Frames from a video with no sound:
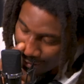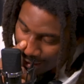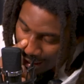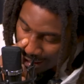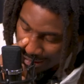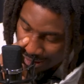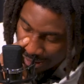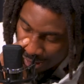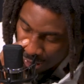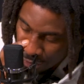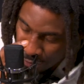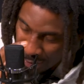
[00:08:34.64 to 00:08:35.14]

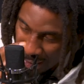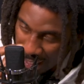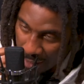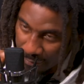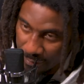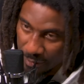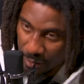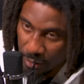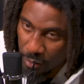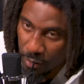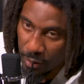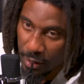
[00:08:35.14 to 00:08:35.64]
guys get
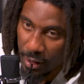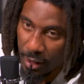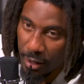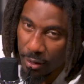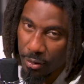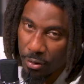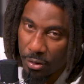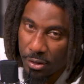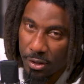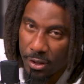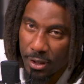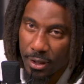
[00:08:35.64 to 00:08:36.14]
drafted.
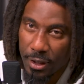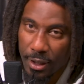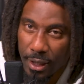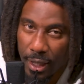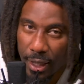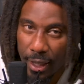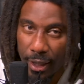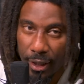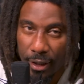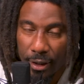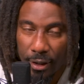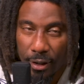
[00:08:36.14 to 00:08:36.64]
You see
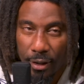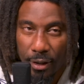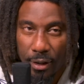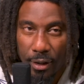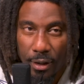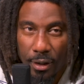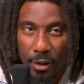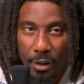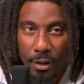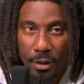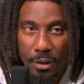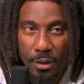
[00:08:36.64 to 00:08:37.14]
like
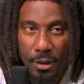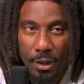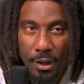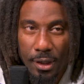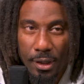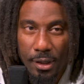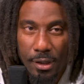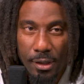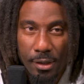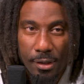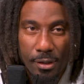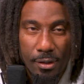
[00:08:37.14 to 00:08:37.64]

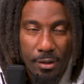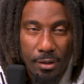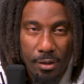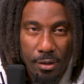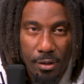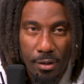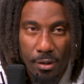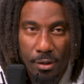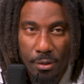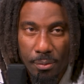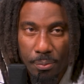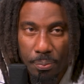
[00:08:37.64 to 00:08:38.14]
these
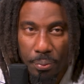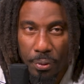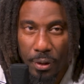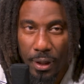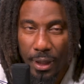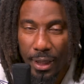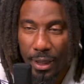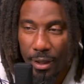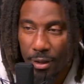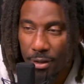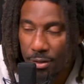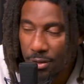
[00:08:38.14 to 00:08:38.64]

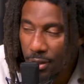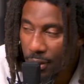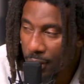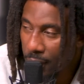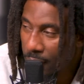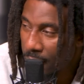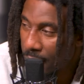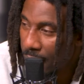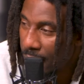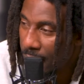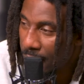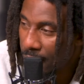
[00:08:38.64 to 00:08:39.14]
players that
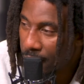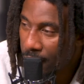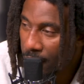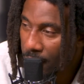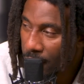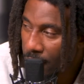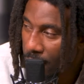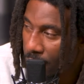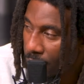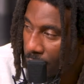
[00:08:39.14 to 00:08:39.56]
are like